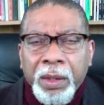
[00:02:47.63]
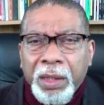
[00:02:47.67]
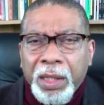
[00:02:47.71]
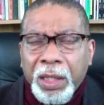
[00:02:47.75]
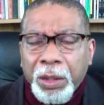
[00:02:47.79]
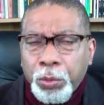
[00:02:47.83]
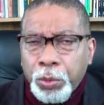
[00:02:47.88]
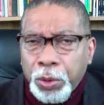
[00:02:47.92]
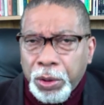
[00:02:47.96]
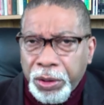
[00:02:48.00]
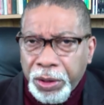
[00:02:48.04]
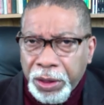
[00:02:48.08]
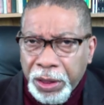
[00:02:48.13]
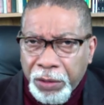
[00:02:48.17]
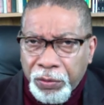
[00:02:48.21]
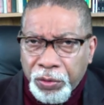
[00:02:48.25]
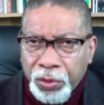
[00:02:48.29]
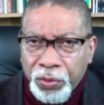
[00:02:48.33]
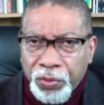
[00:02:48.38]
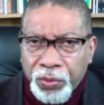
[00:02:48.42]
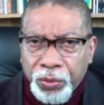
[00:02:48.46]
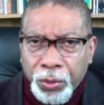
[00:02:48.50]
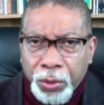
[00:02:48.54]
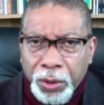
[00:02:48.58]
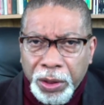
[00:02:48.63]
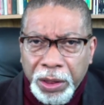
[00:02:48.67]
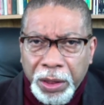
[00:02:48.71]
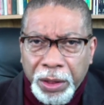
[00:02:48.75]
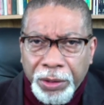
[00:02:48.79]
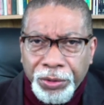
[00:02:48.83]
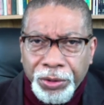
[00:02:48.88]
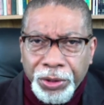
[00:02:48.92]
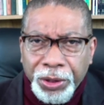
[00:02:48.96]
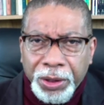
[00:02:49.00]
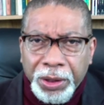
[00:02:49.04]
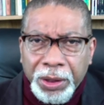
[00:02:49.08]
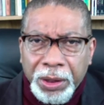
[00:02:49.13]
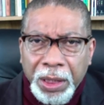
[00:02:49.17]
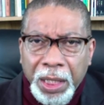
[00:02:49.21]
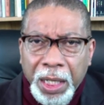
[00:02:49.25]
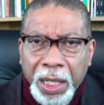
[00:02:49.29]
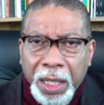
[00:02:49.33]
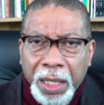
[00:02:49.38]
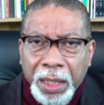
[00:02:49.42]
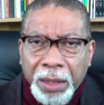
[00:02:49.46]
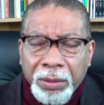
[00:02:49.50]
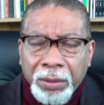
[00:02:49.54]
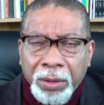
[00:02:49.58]
they will never fully
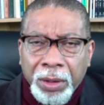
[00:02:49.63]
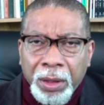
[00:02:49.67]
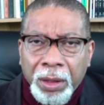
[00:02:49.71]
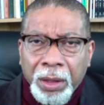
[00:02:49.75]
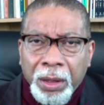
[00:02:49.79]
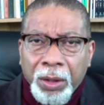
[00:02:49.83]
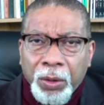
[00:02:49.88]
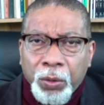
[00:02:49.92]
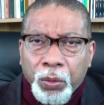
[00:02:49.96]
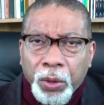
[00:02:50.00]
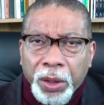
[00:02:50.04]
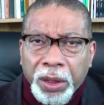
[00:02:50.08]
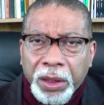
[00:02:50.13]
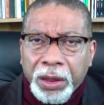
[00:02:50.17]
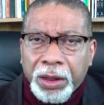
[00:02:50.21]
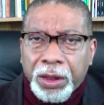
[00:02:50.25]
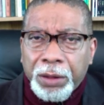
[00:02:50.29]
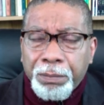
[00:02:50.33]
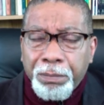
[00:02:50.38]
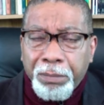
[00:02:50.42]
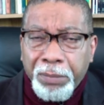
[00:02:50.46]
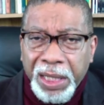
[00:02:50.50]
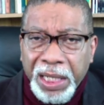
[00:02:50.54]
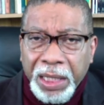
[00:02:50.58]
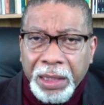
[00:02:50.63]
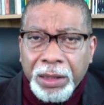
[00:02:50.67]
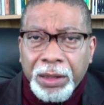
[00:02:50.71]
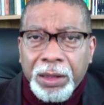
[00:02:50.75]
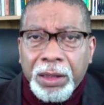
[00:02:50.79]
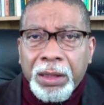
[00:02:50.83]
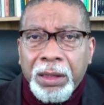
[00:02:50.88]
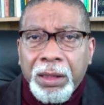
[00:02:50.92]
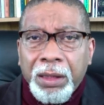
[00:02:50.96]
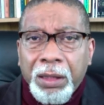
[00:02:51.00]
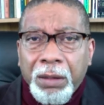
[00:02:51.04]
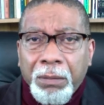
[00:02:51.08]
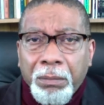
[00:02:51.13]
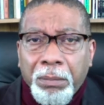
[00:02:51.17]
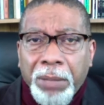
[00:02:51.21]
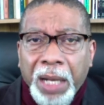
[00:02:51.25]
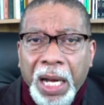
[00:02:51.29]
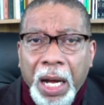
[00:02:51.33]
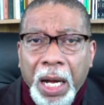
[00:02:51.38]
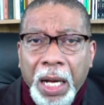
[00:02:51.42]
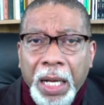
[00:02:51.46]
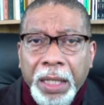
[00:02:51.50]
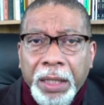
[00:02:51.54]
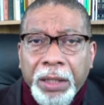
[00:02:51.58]
understand what it's meant
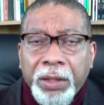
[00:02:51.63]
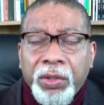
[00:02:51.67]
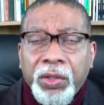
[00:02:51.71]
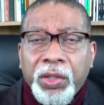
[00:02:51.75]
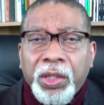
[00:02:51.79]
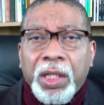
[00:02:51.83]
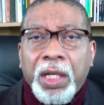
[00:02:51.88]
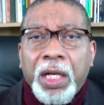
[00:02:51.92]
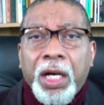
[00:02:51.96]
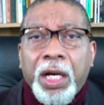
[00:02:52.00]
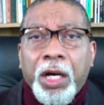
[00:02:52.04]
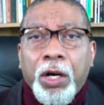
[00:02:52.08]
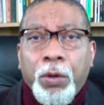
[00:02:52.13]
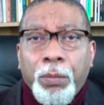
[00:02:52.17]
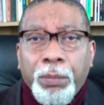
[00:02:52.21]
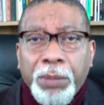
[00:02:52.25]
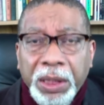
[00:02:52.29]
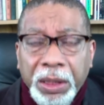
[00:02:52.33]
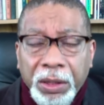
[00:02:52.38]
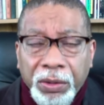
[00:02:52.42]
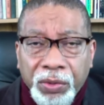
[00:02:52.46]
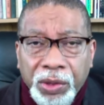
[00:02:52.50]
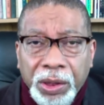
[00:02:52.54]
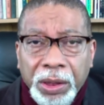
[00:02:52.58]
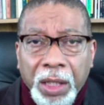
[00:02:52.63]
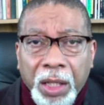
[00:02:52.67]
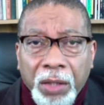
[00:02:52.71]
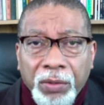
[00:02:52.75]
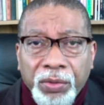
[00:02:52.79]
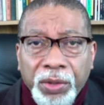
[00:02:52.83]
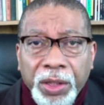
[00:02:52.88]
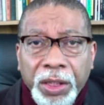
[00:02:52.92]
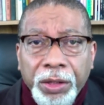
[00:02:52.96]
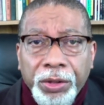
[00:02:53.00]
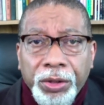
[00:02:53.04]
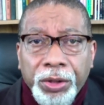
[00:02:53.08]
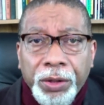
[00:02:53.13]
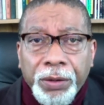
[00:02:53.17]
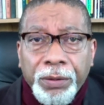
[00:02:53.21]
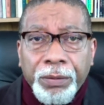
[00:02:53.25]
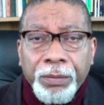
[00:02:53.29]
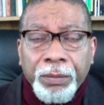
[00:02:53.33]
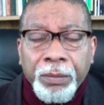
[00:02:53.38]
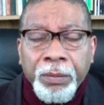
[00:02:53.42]
by the helmet of salvation.